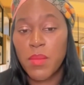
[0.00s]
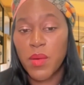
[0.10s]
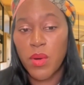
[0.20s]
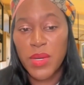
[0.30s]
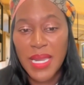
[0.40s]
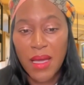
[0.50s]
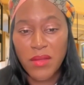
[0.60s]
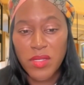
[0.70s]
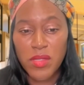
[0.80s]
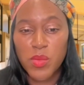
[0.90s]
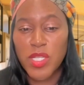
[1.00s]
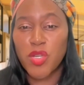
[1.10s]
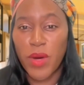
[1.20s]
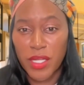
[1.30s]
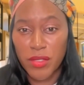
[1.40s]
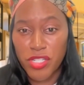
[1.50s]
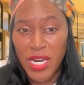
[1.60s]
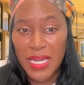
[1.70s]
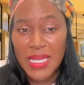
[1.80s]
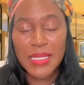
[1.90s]
But what we now do is we do regular
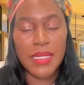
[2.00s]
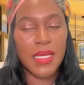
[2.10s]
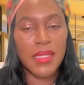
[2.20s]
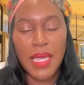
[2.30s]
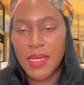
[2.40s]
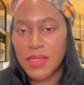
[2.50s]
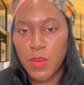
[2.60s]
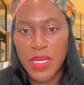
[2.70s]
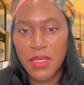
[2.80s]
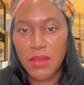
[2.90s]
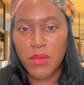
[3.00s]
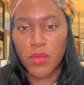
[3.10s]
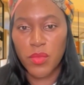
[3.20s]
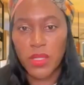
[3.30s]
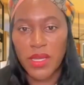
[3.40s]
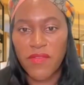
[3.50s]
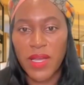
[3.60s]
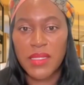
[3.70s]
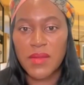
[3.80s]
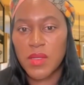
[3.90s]
check-ins. I think that has been really
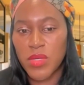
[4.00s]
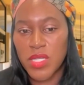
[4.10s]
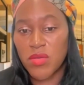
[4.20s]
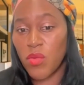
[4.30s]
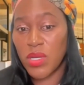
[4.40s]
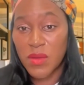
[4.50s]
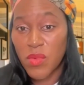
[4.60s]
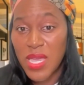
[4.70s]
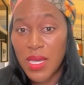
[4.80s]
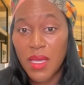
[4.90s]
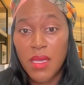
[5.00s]
effective. So we do once a week.